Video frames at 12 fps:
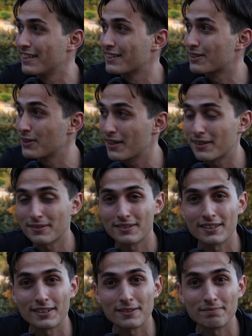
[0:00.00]
So yeah,
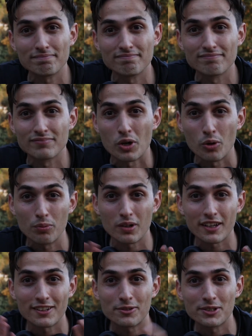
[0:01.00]
hope you
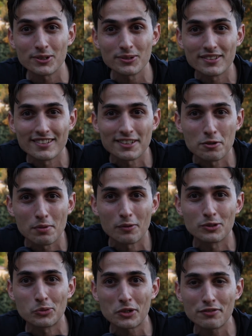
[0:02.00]
like the results, hope it
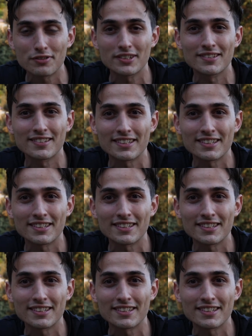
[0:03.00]
was worth it.